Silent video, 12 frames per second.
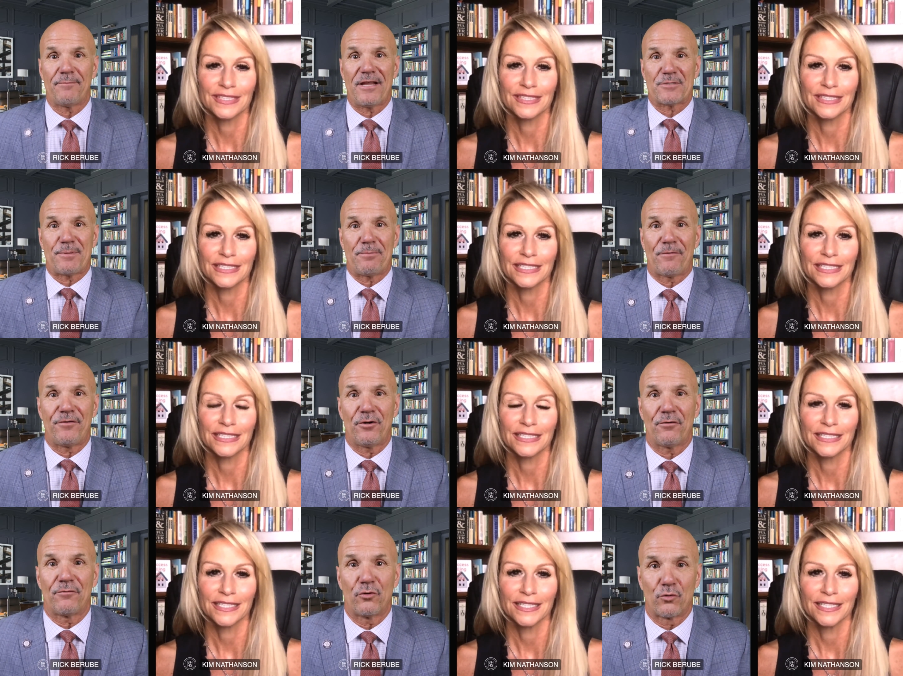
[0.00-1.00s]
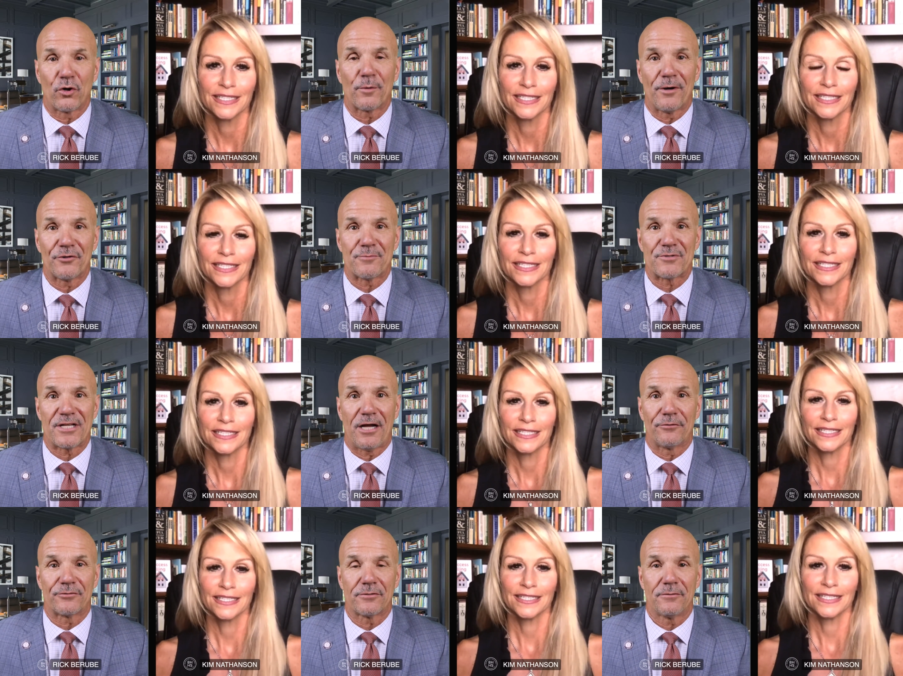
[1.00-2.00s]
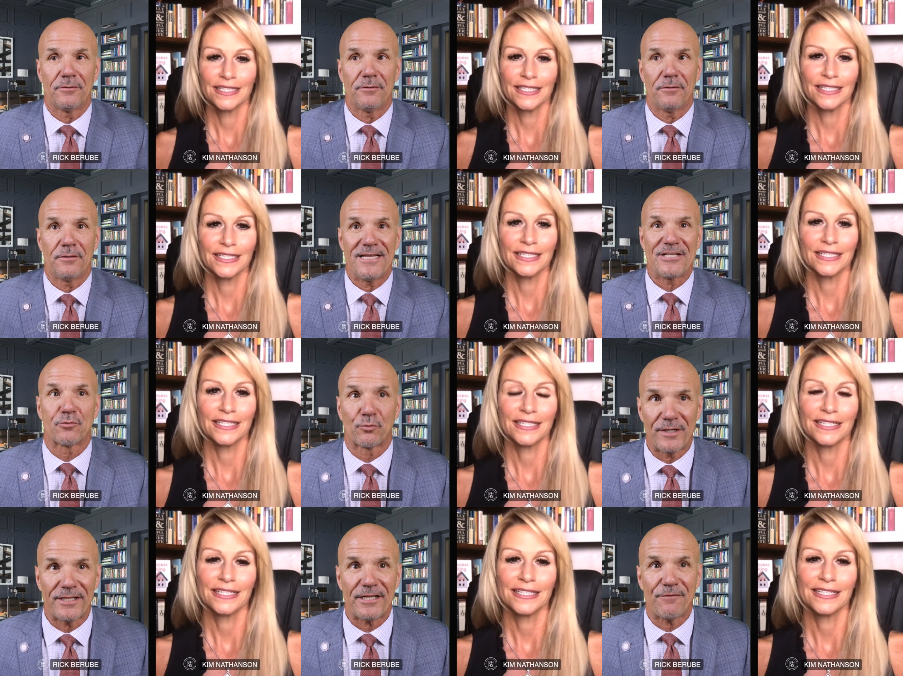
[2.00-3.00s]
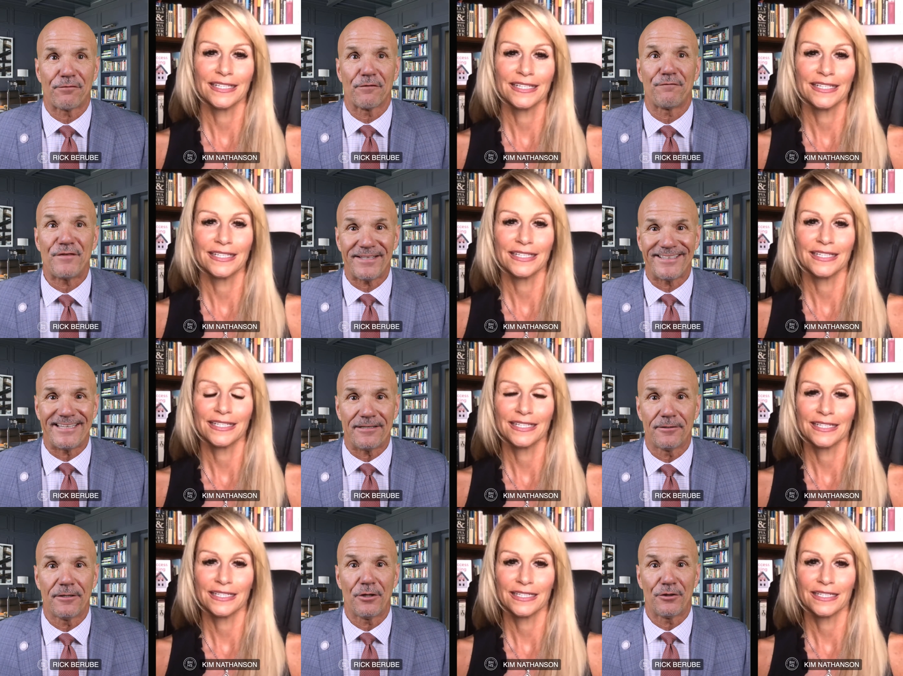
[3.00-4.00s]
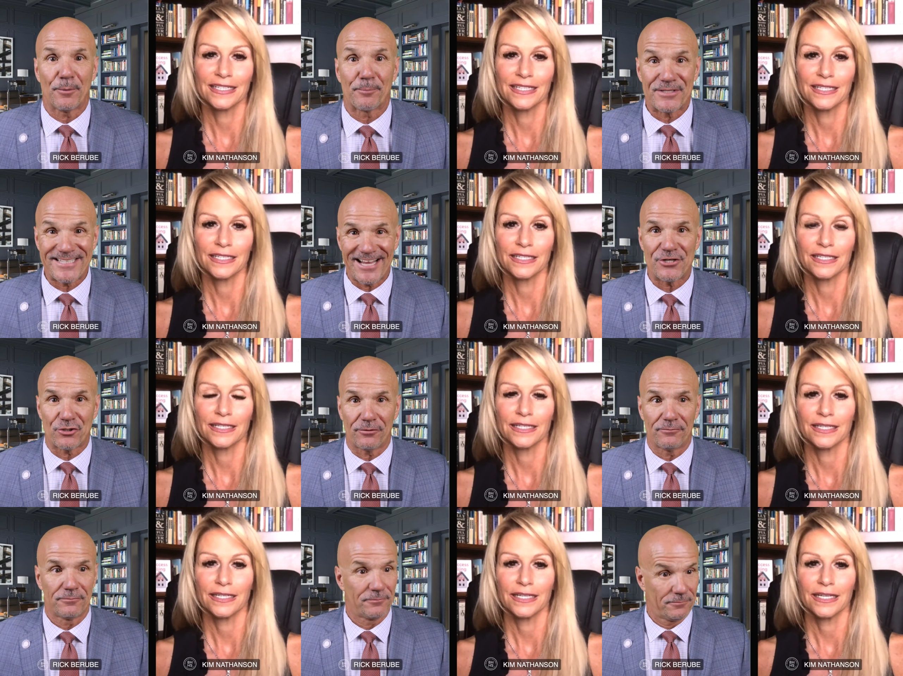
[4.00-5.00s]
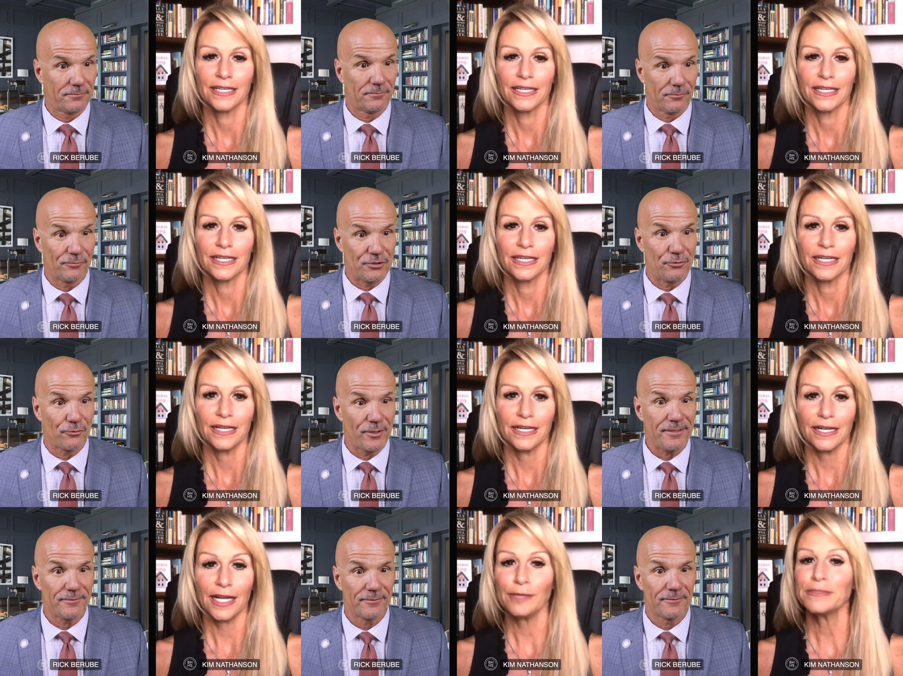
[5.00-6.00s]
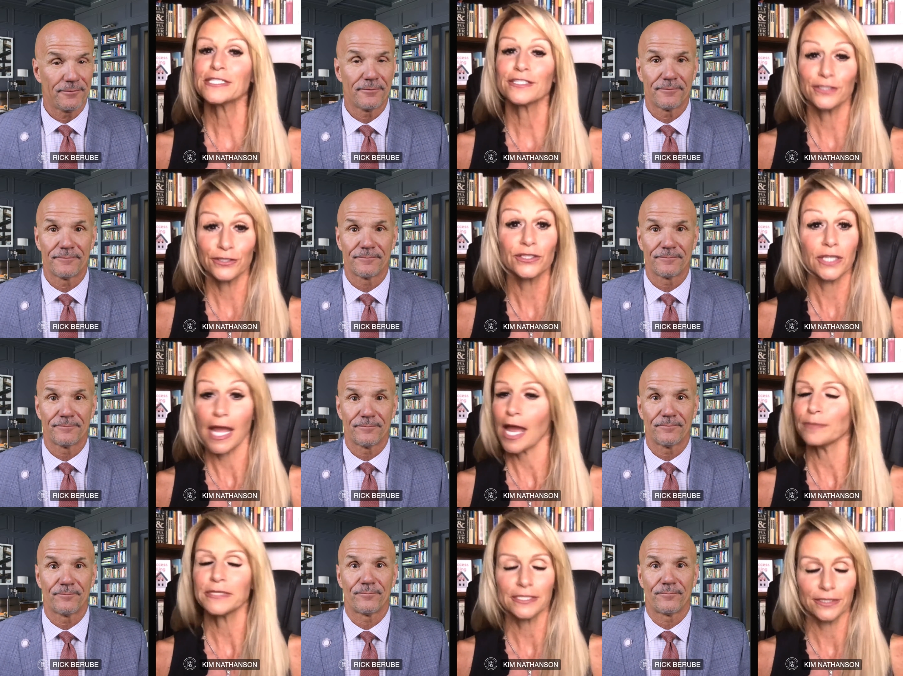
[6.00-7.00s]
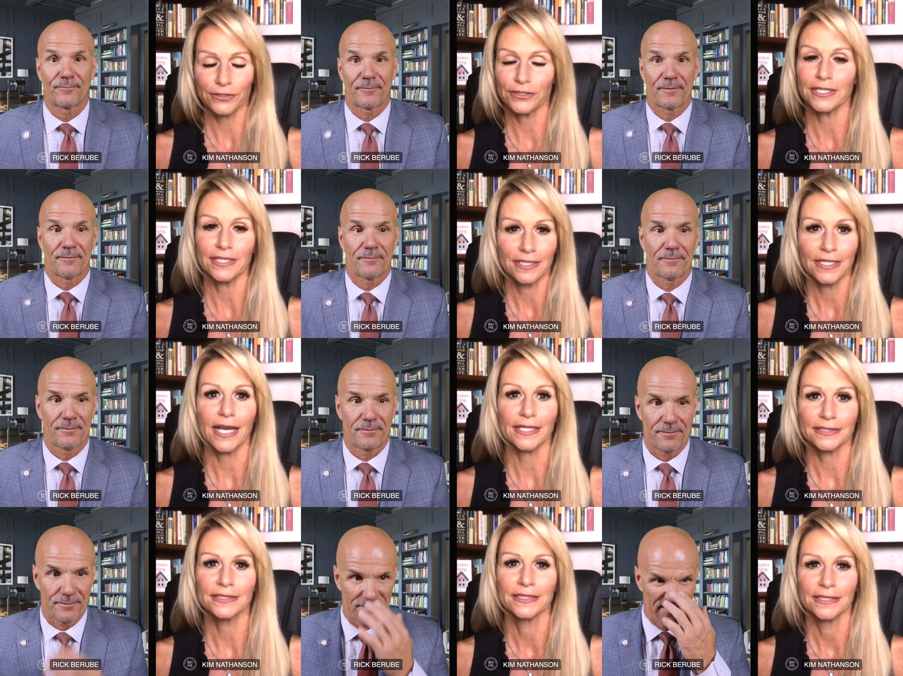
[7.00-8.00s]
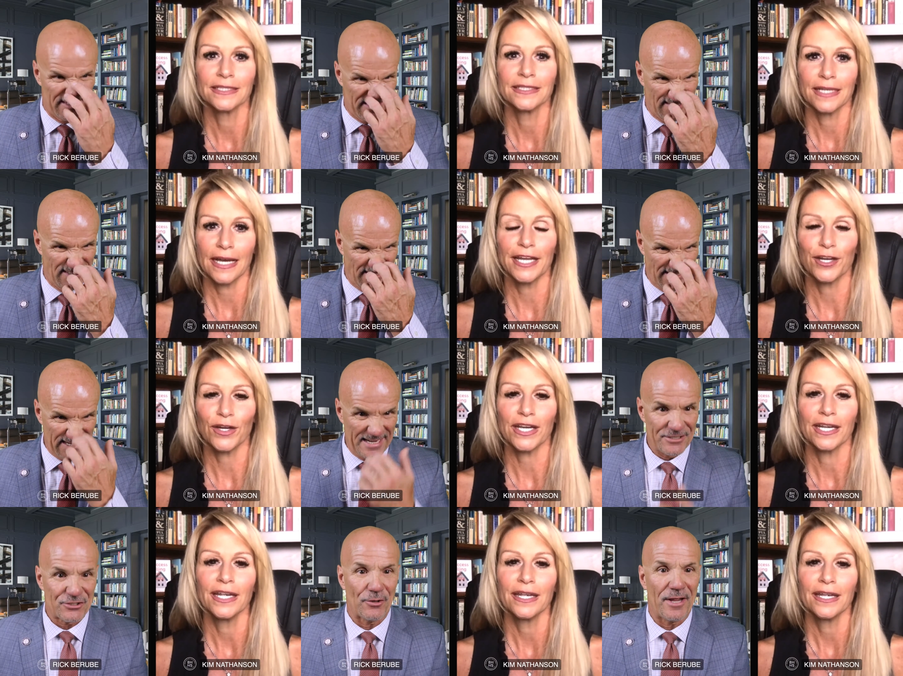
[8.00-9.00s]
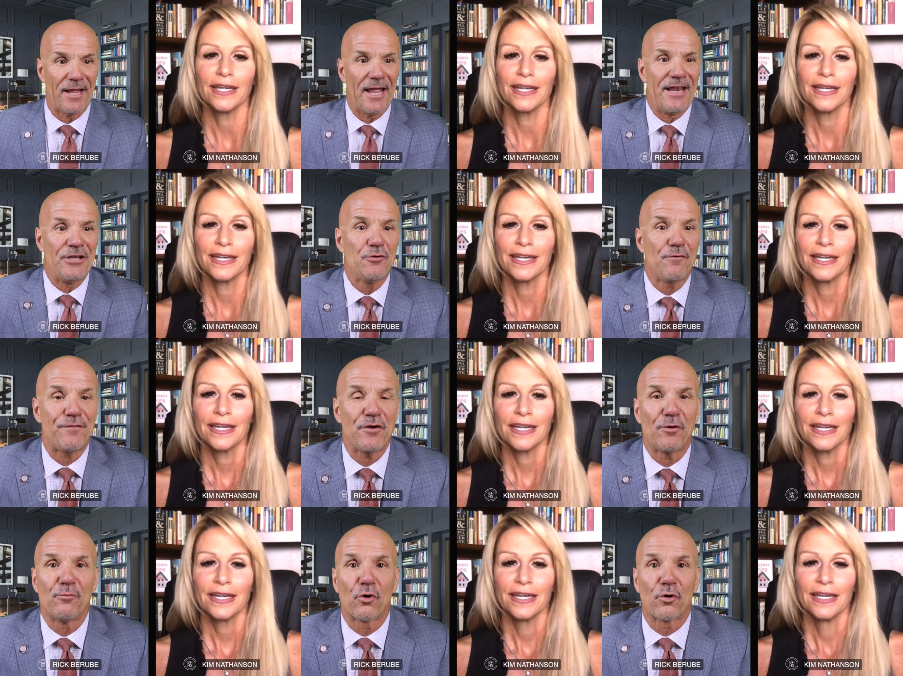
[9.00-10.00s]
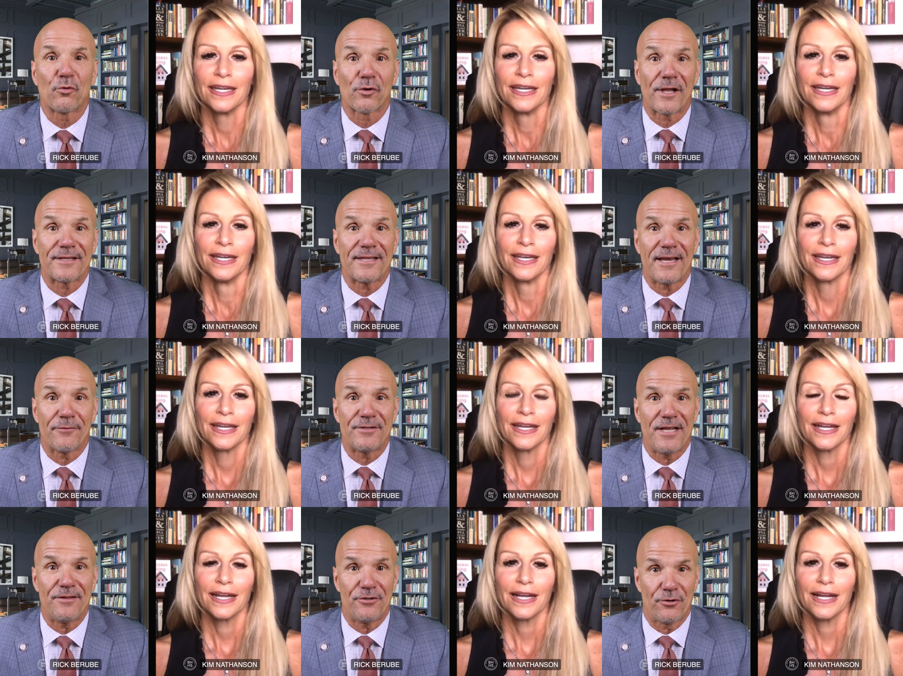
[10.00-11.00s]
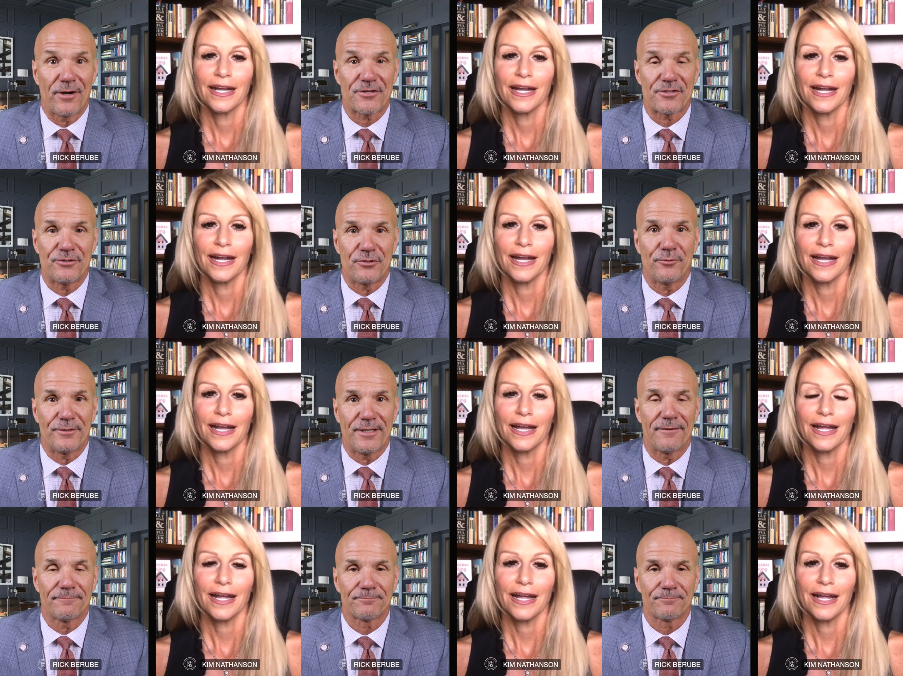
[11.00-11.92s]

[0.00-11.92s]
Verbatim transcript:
Speaker 1: makes people feel good about themselves is really fulfilling their potential. Would you agree?
Speaker 2: Absolutely. Absolutely. Yes. I agree. And,
Speaker 1: and you feel more and more like that every day that you're actually doing that.